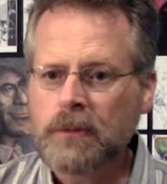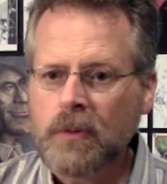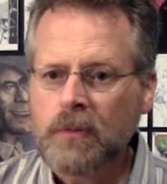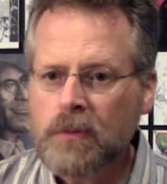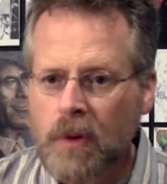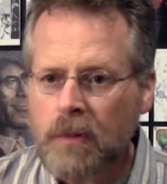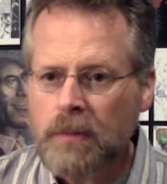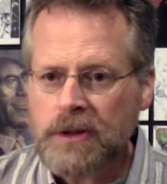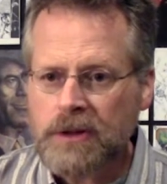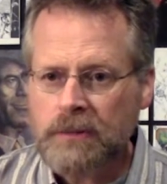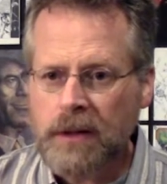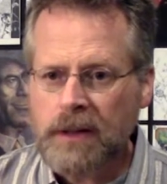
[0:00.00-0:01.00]
don't know
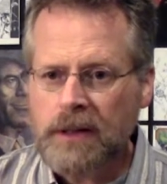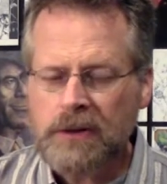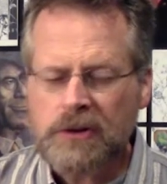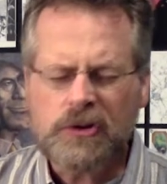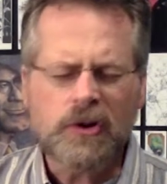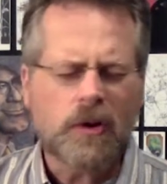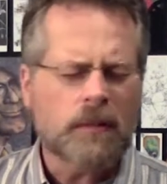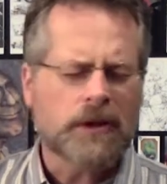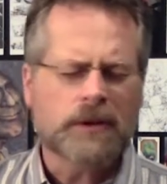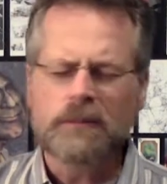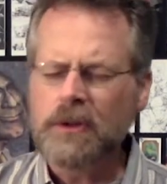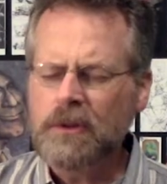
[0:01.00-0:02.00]
much about, and there's so
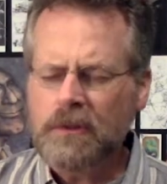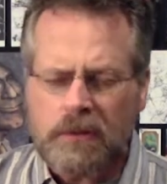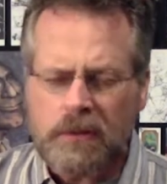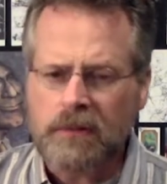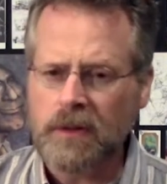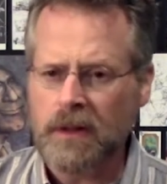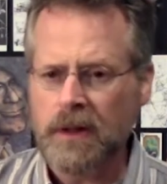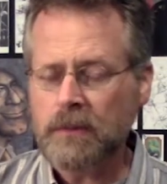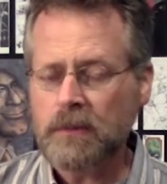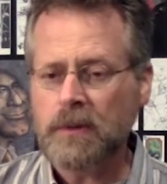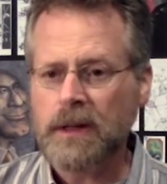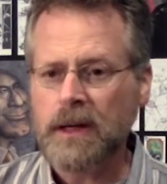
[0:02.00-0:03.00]
much beautiful
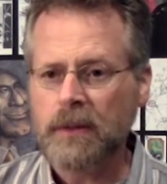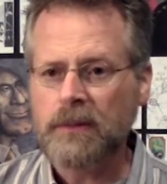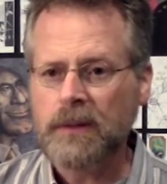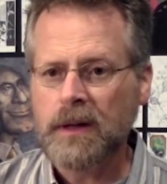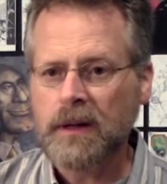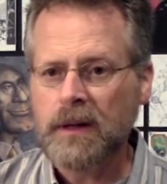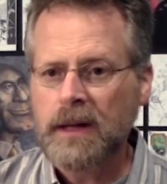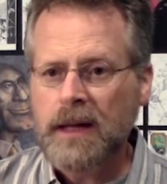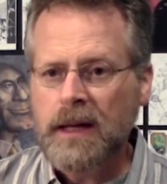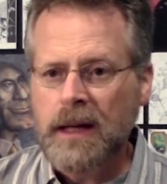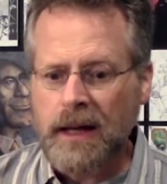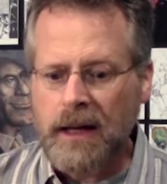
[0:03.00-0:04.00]
artwork out there.
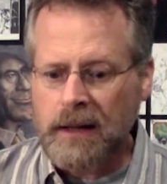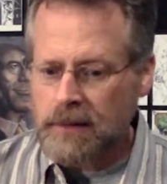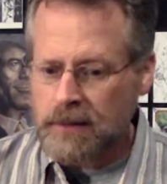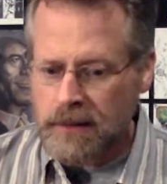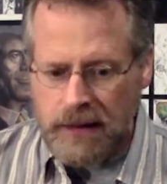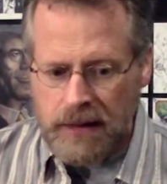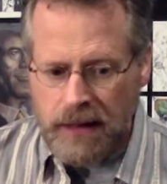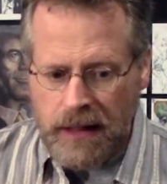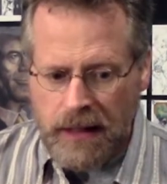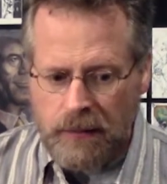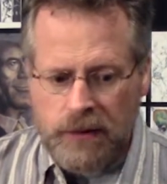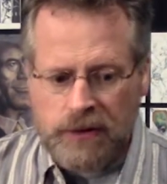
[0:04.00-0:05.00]
Uh,
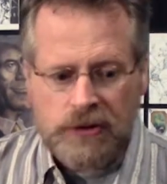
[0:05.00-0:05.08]
and when